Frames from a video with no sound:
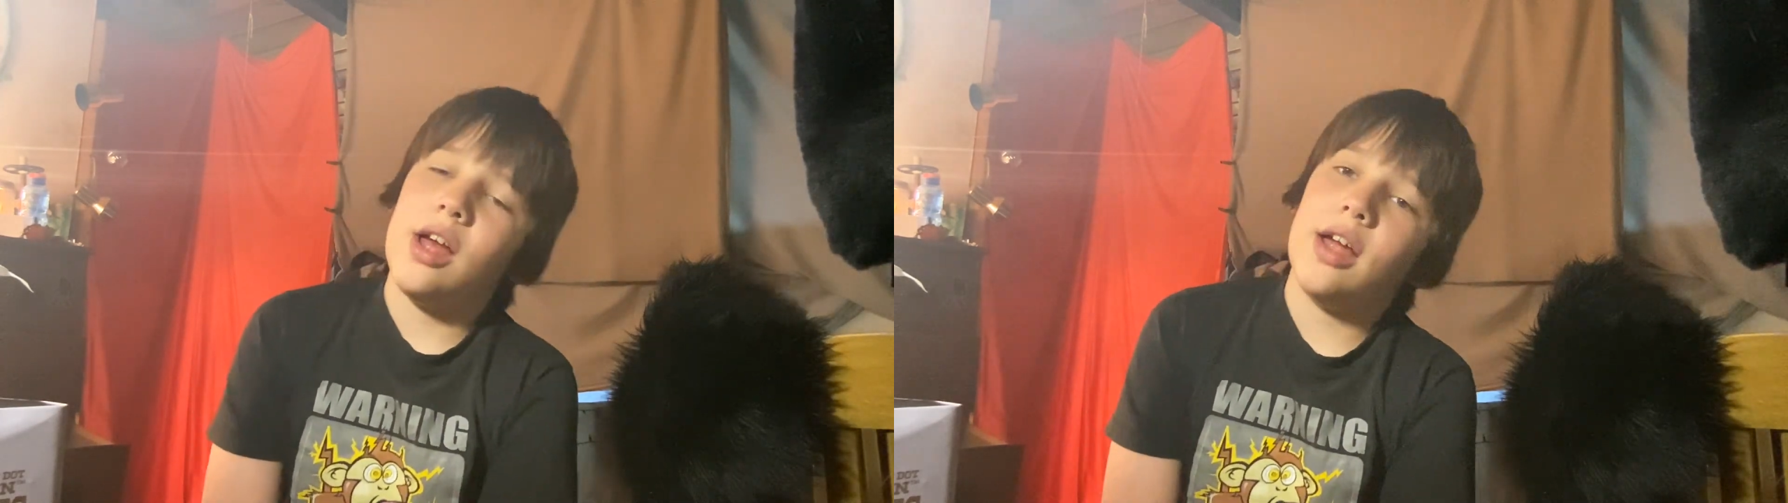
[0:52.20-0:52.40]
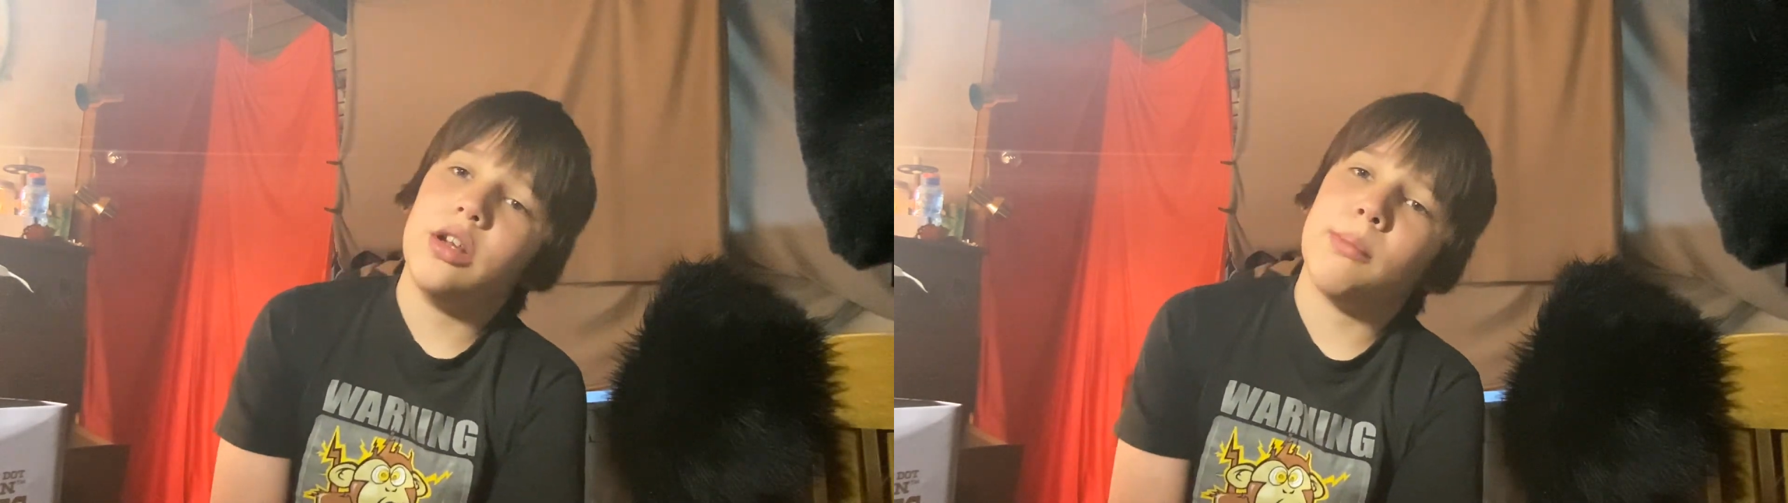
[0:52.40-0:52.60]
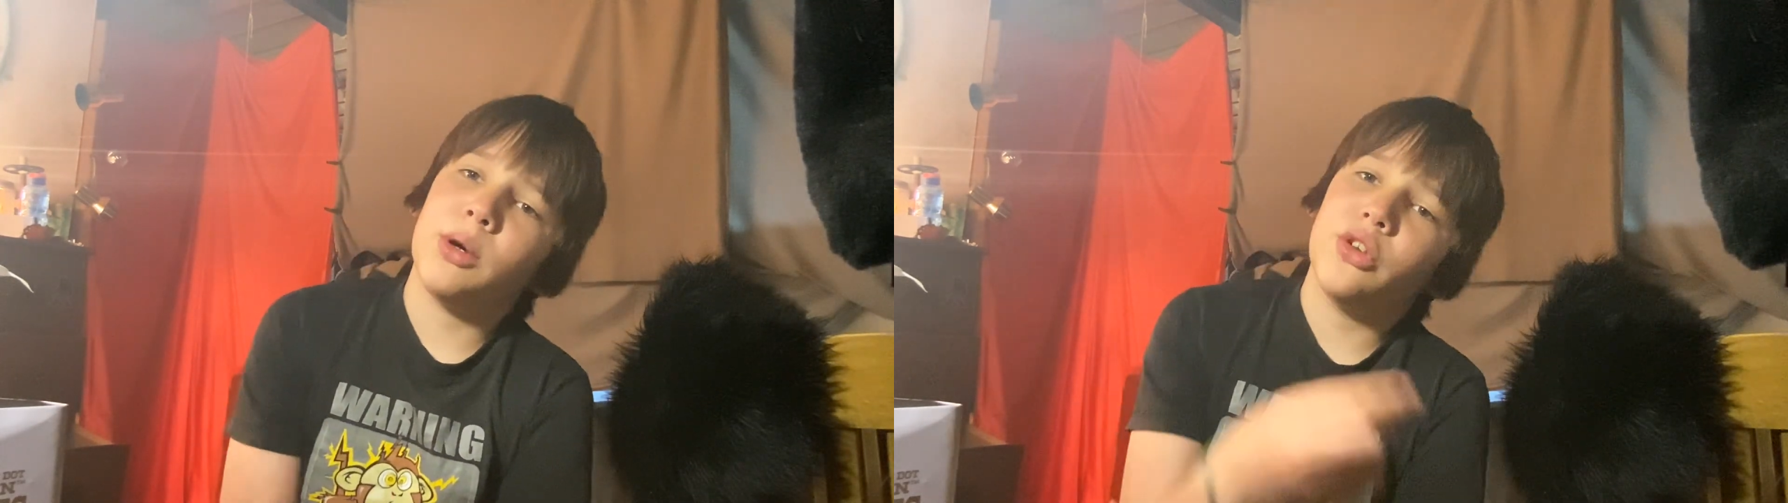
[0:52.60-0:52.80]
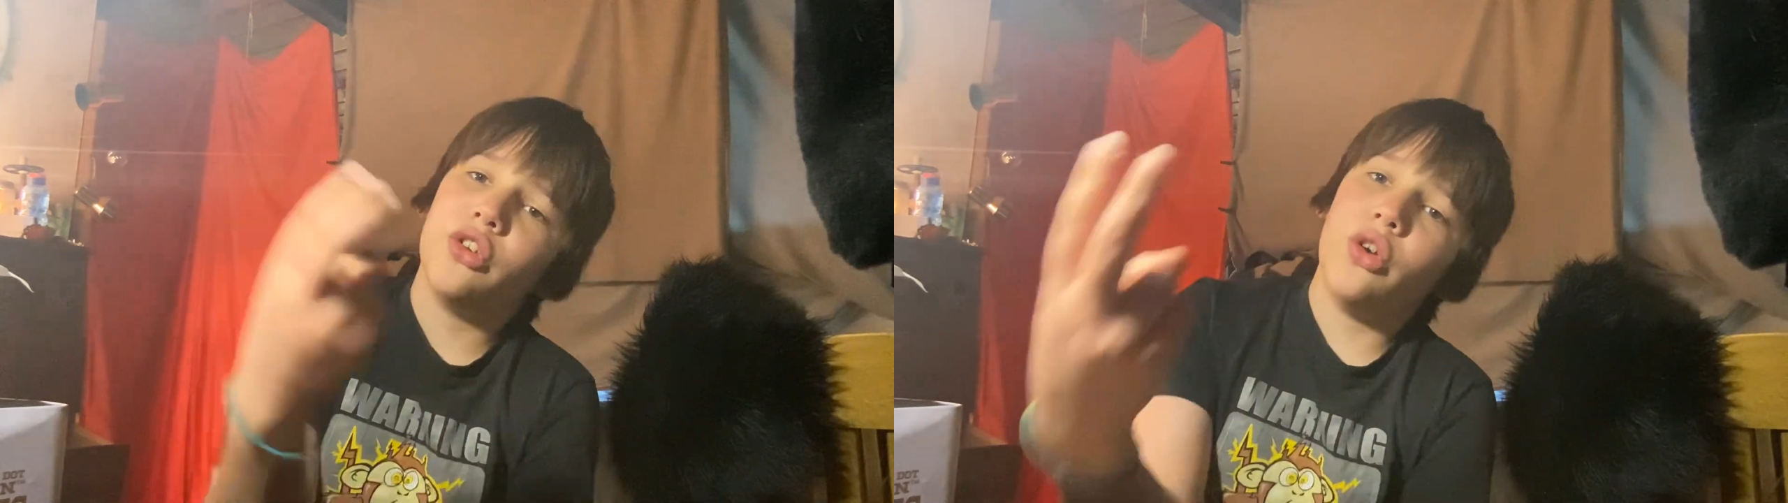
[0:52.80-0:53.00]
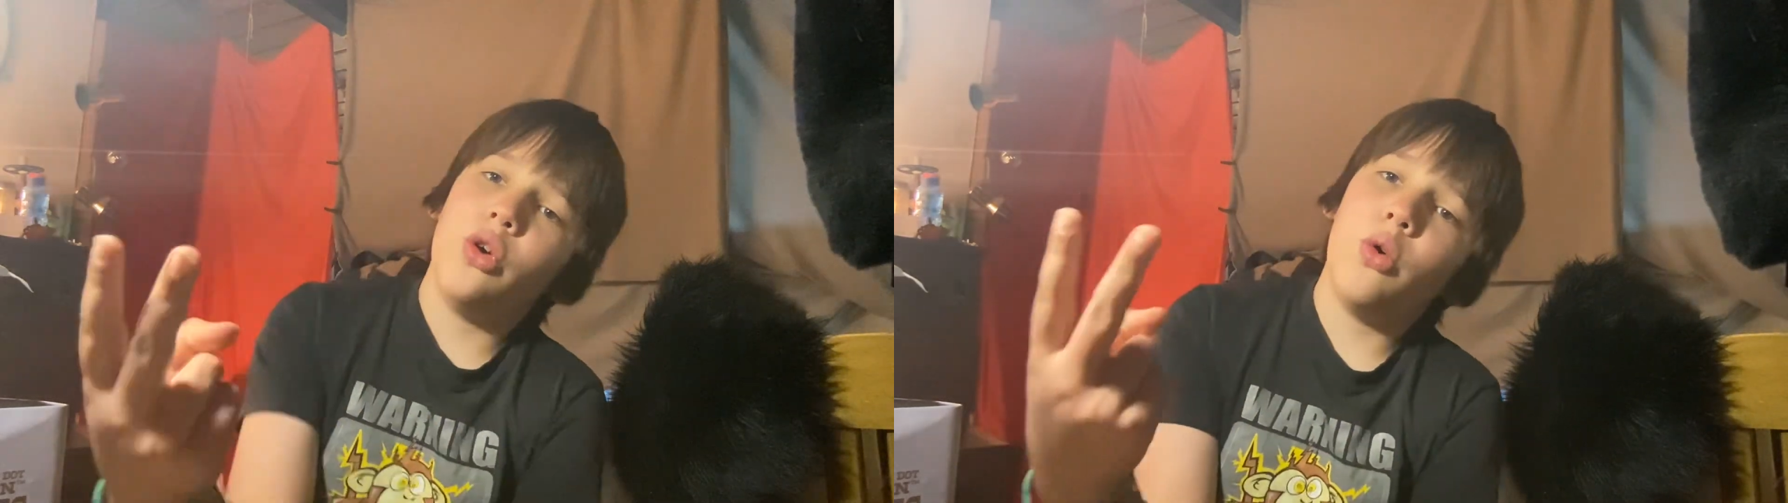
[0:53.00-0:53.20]
number
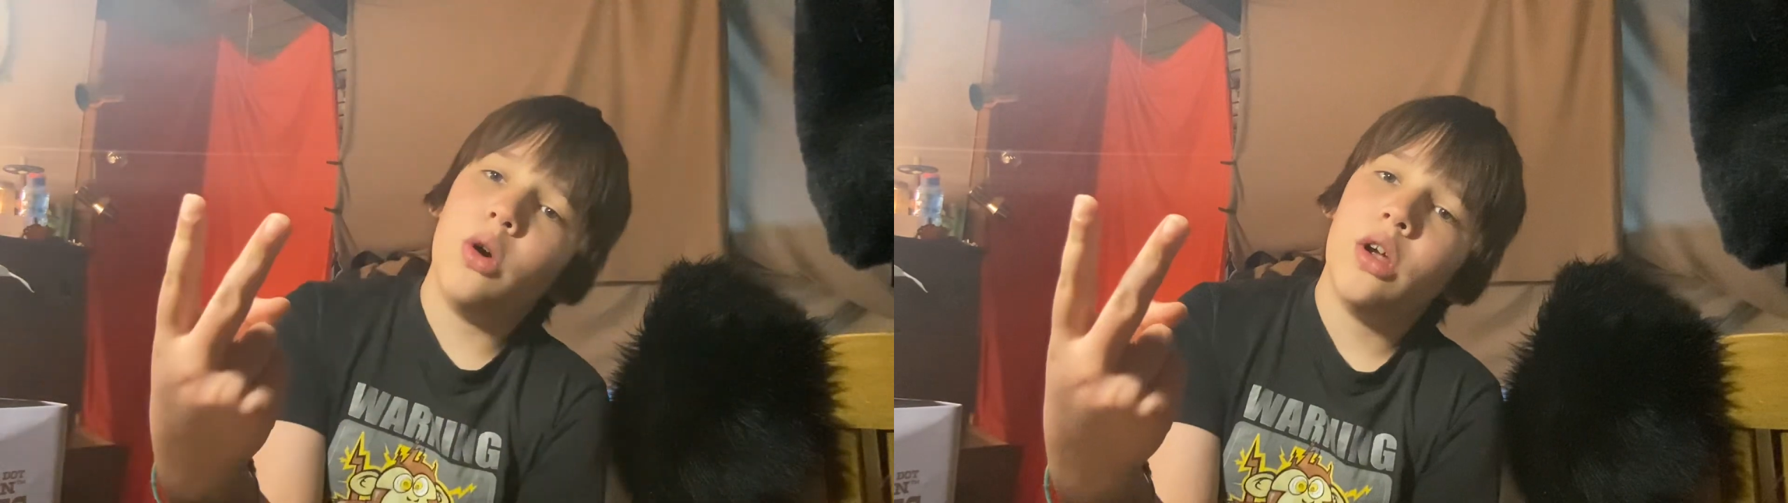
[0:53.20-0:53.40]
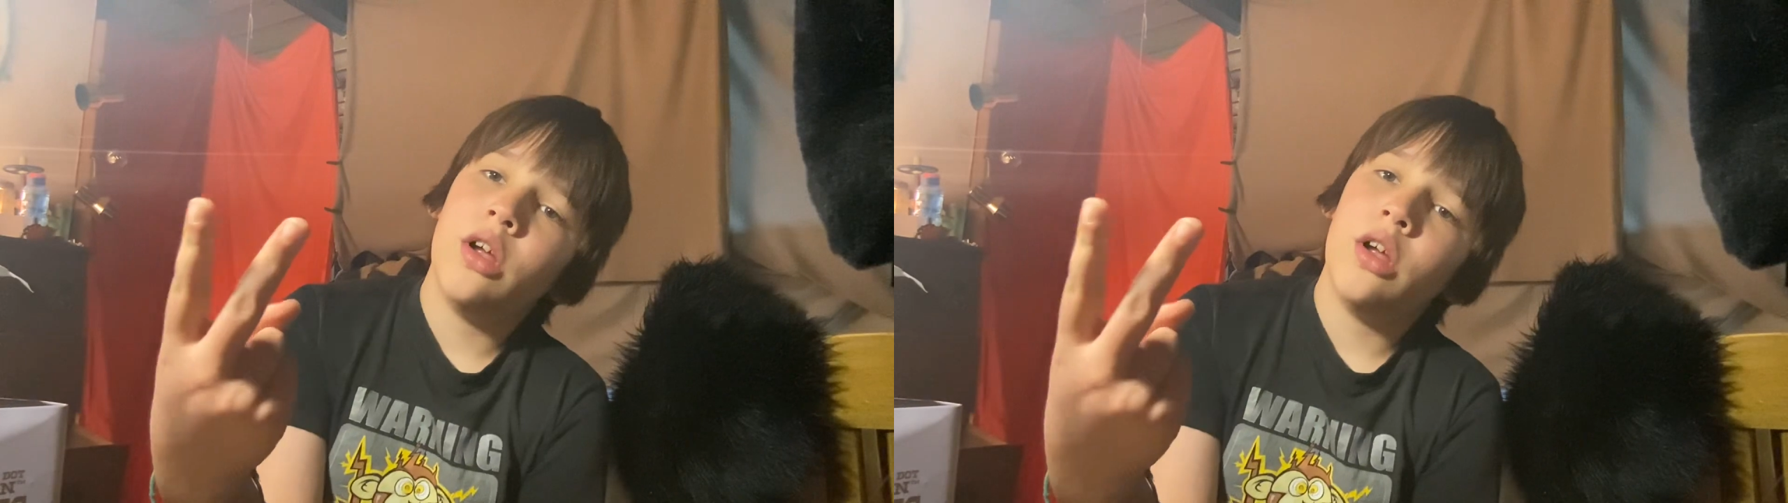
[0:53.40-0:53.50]
two,